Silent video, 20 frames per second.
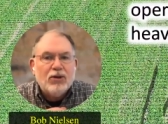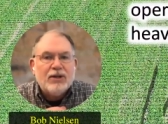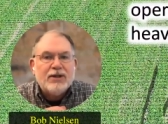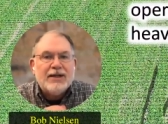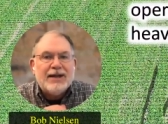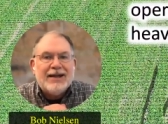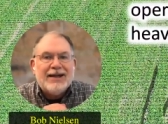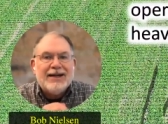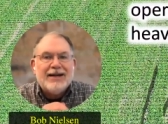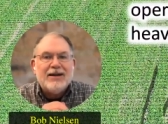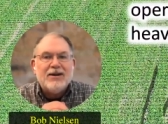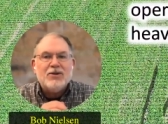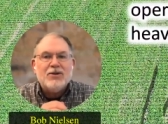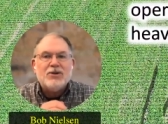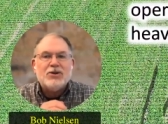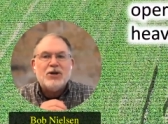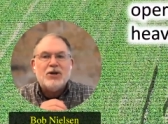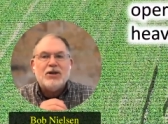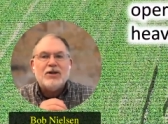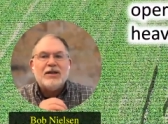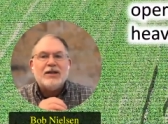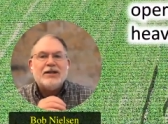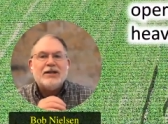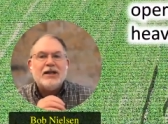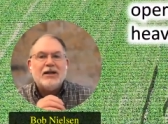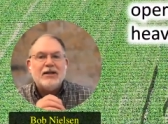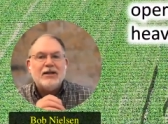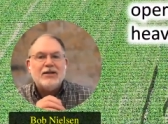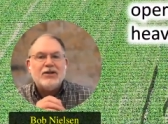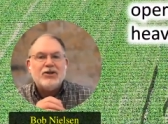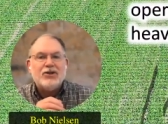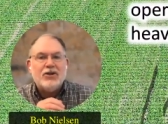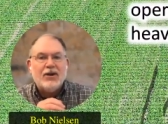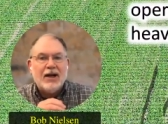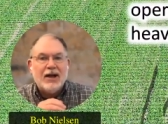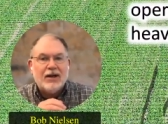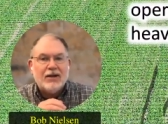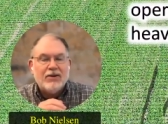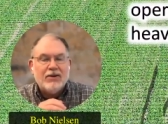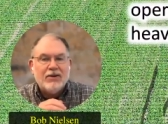tires on the tillage
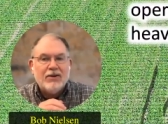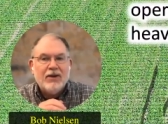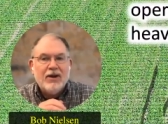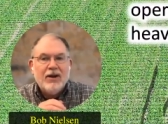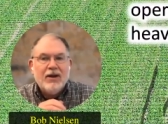tractor